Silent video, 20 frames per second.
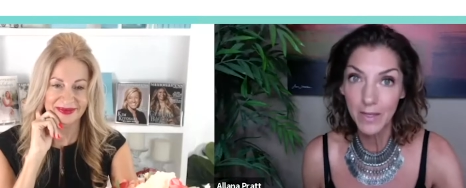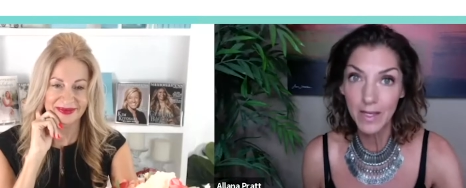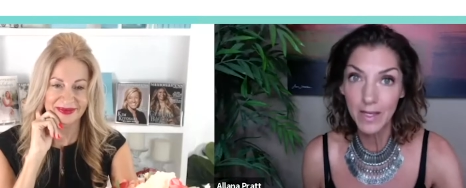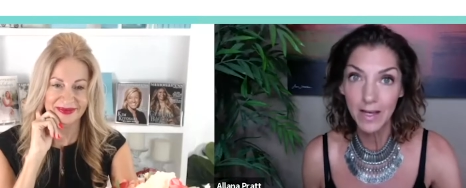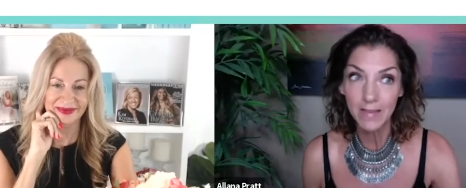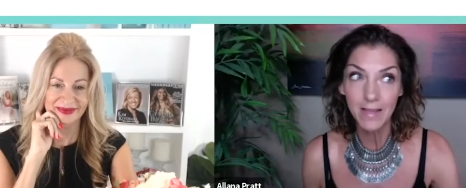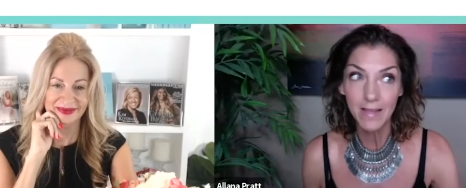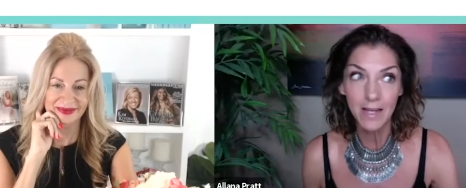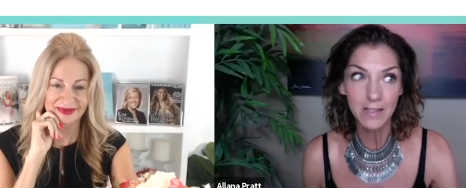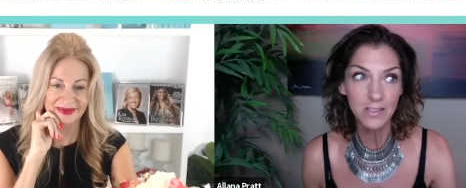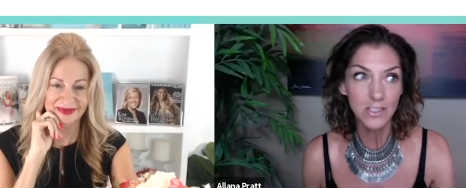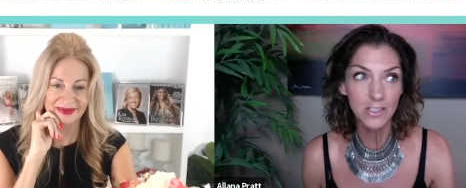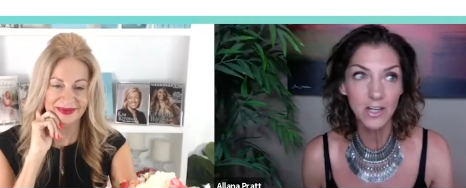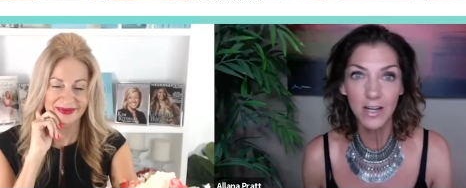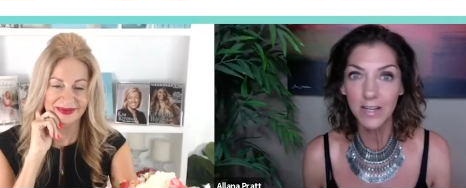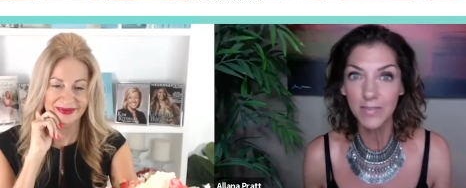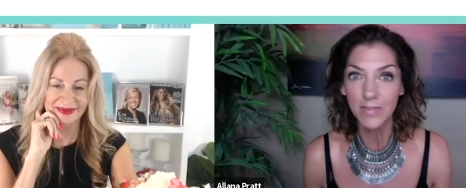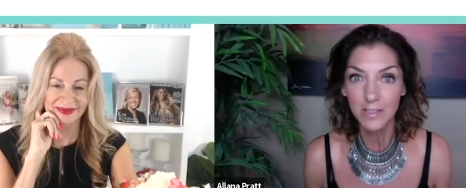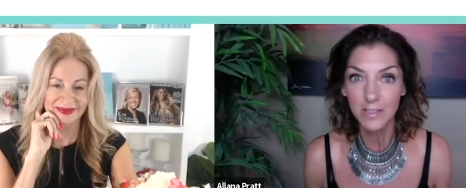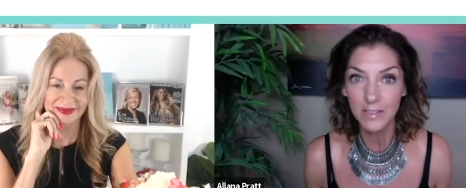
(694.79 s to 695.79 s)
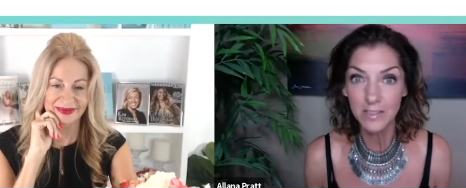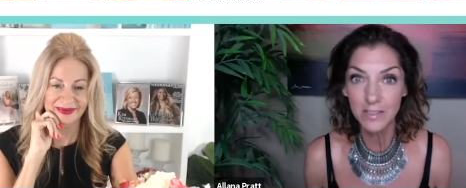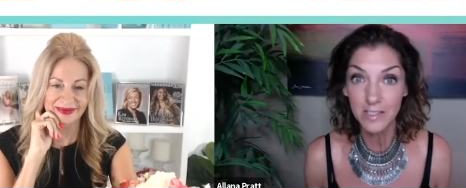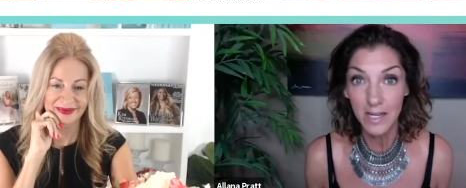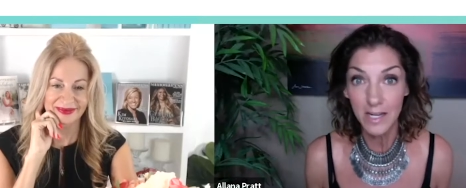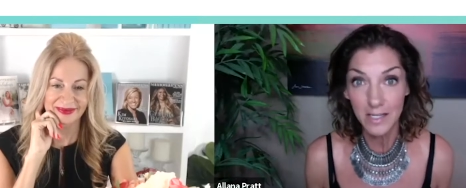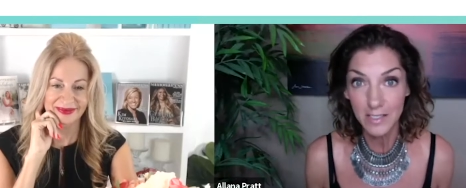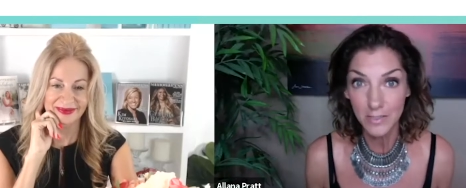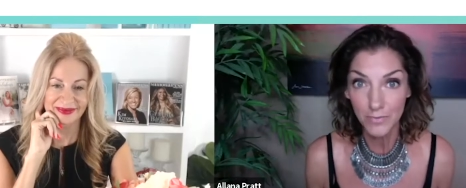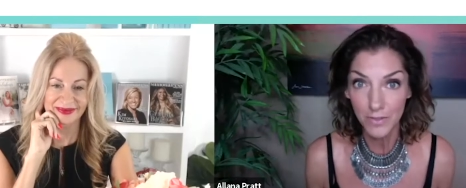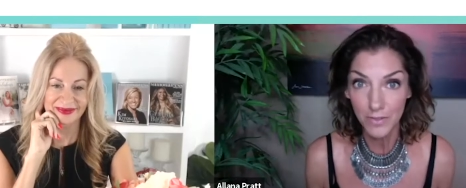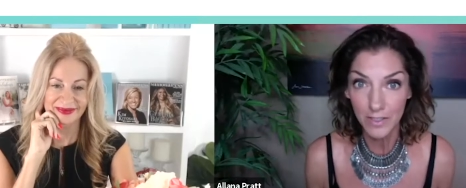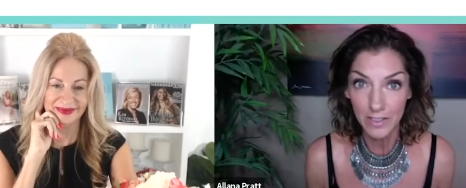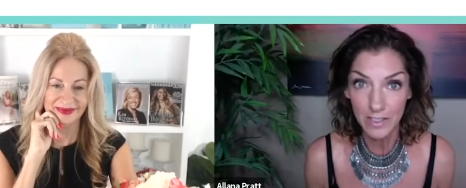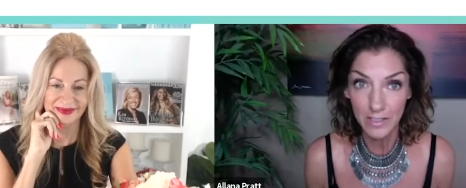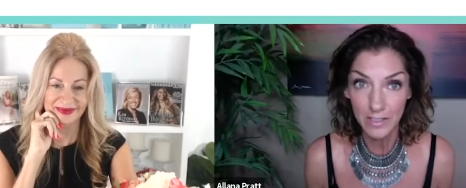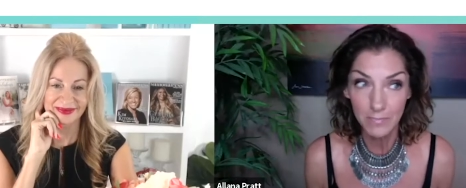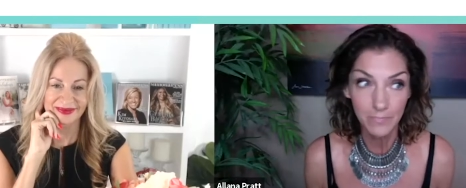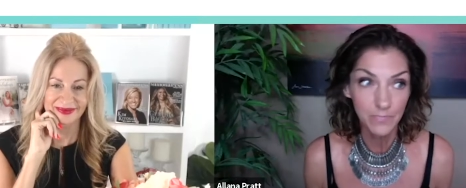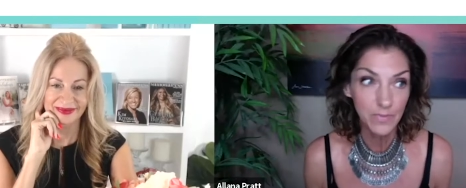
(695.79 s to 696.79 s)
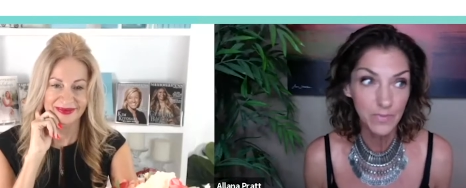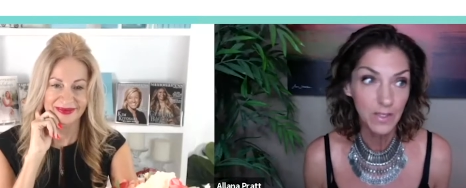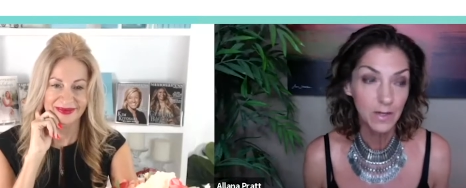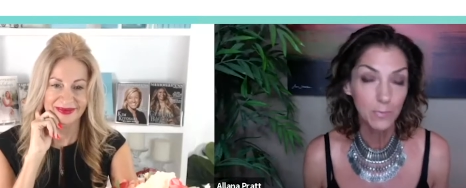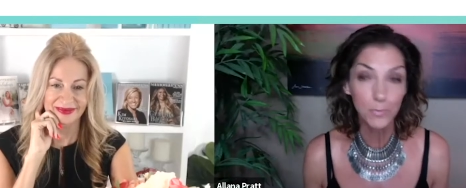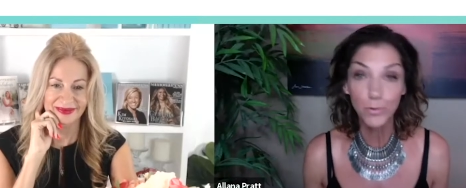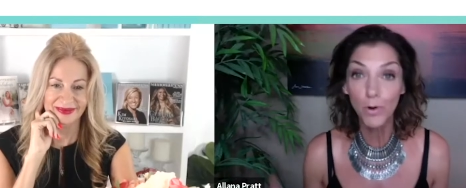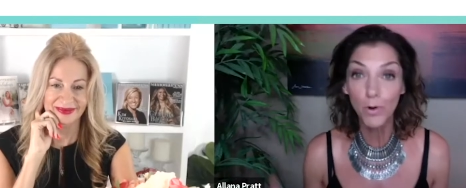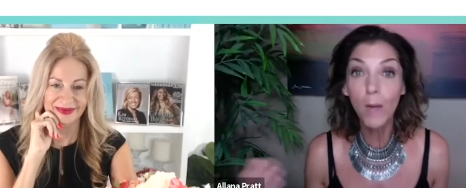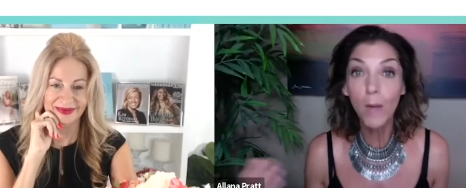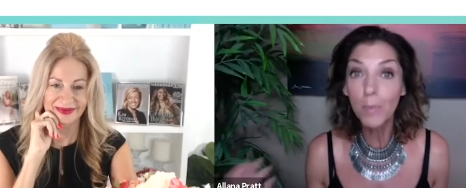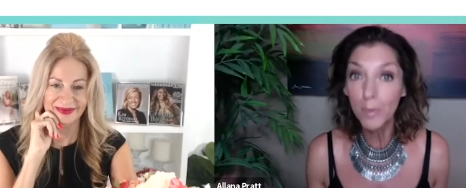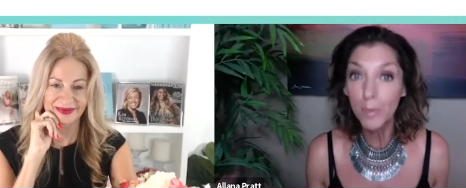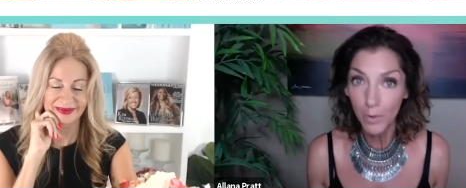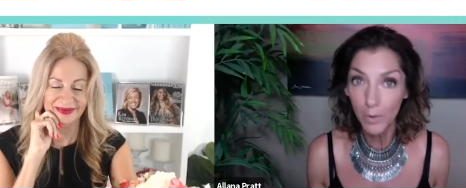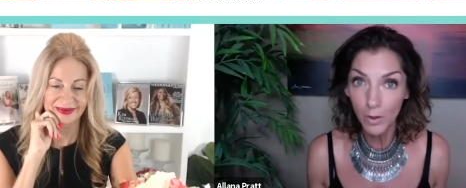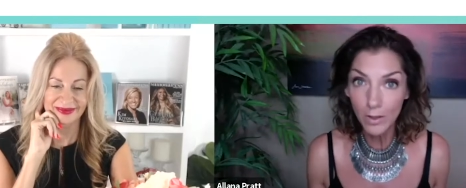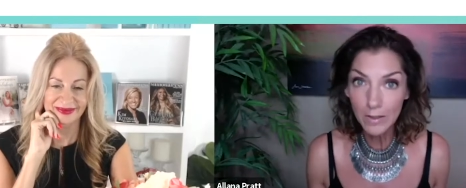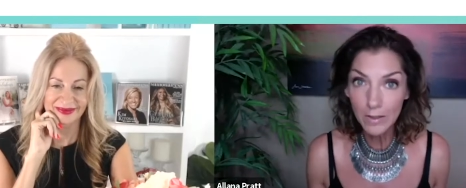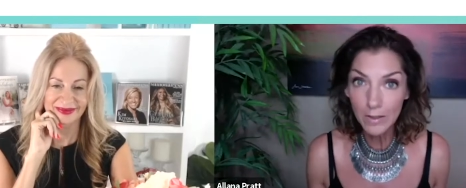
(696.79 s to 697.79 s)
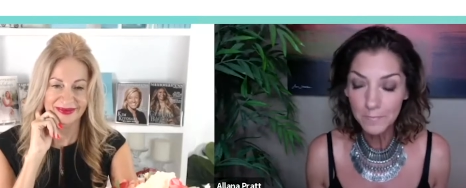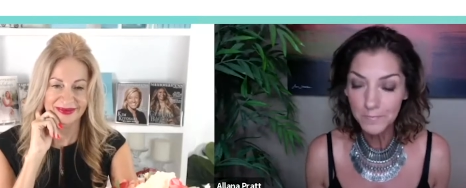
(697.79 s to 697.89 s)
Speaker 1: And that's not even scientifically probable.